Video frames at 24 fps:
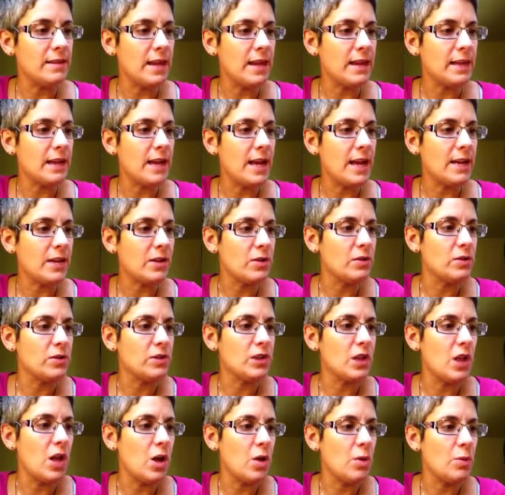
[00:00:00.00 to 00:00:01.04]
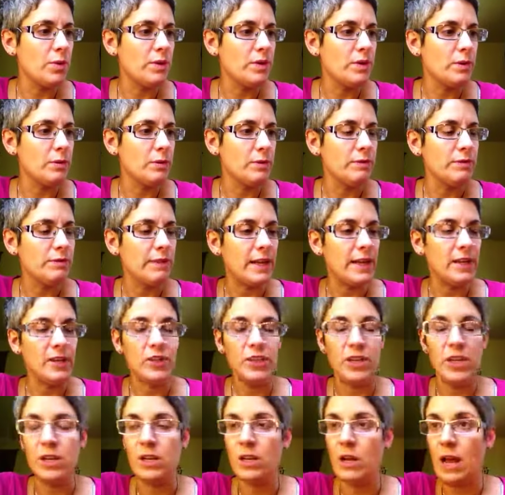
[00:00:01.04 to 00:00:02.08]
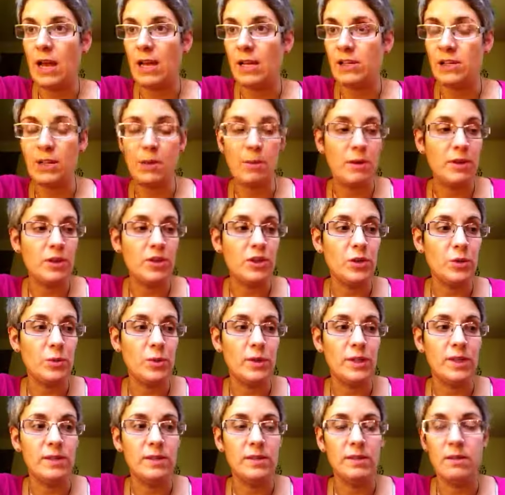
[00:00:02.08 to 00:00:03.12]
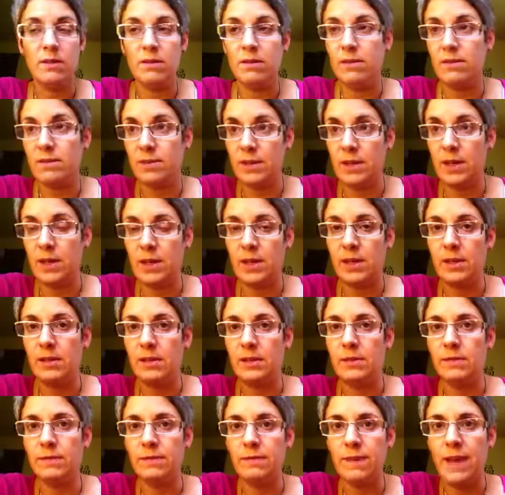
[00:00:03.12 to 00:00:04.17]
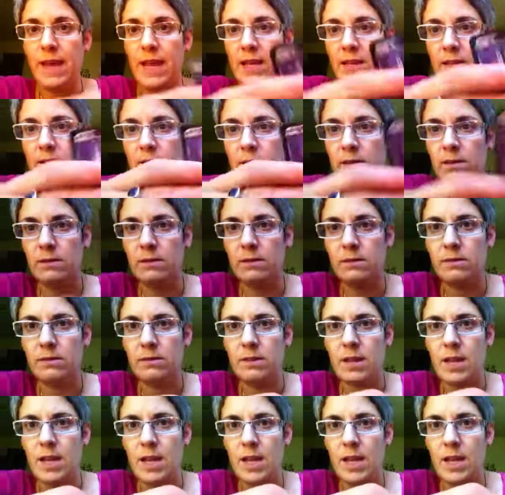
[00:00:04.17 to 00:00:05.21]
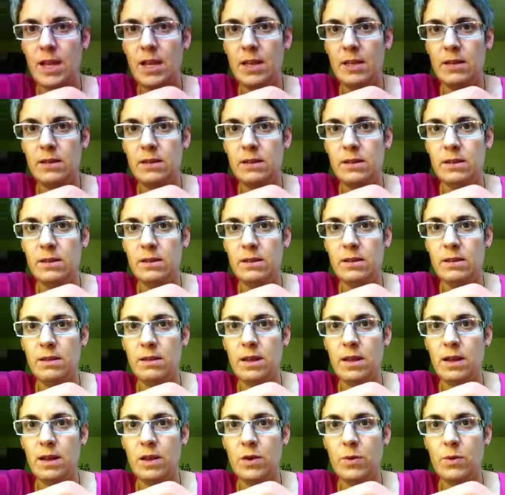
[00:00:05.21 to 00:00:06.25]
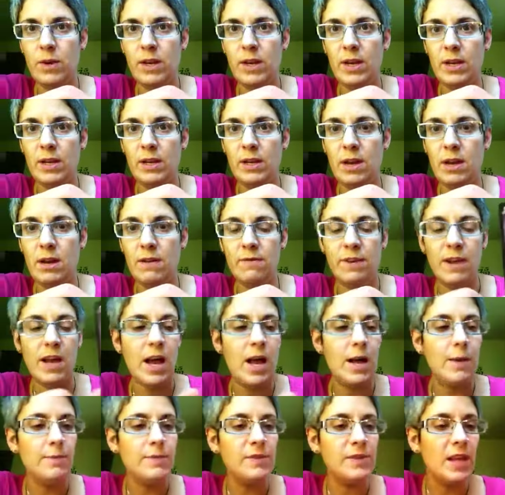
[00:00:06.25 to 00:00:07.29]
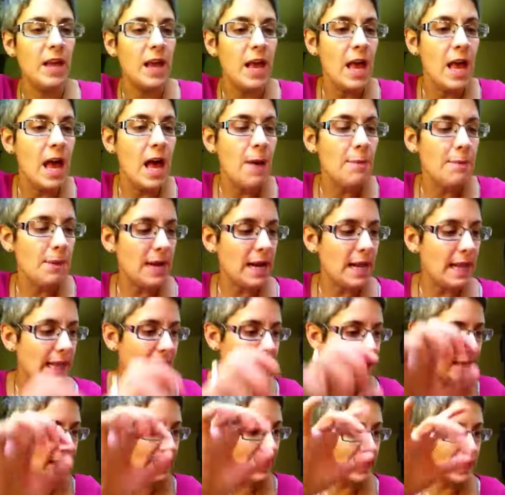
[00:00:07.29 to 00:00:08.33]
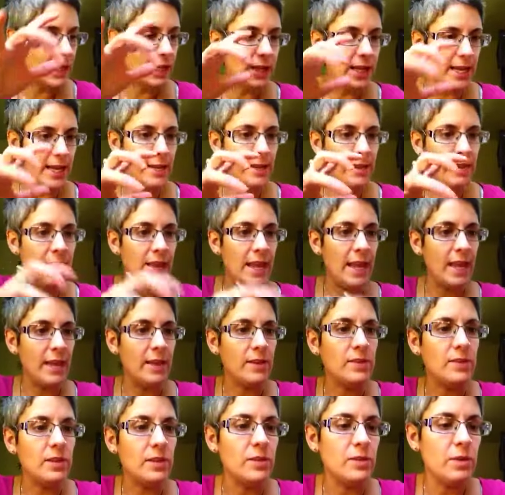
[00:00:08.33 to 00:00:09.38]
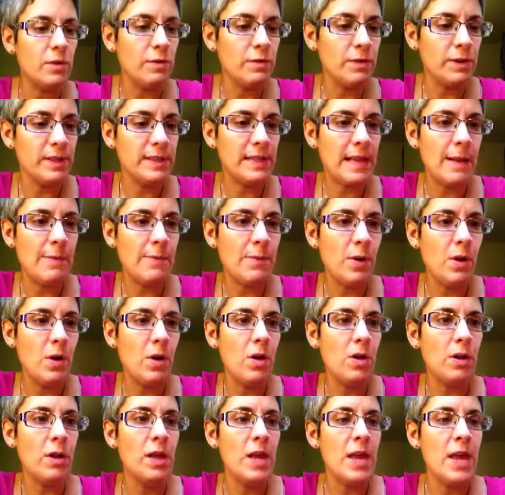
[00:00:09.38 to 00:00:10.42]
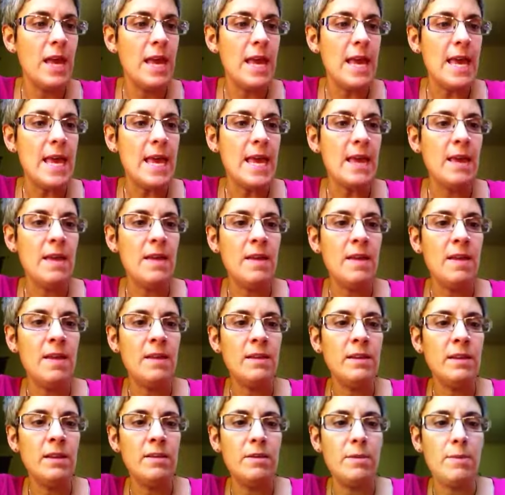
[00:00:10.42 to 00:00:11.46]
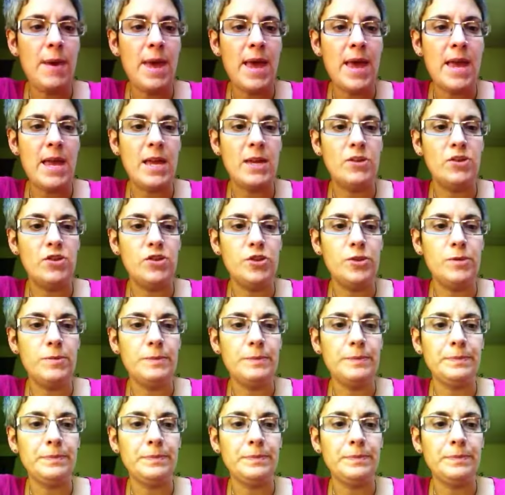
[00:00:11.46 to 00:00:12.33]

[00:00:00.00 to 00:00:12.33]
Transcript: that kind of goes along with the reflection, as I mentioned, was the face in the Queen of Cups. But I like the little hidden things. So for example, in the Page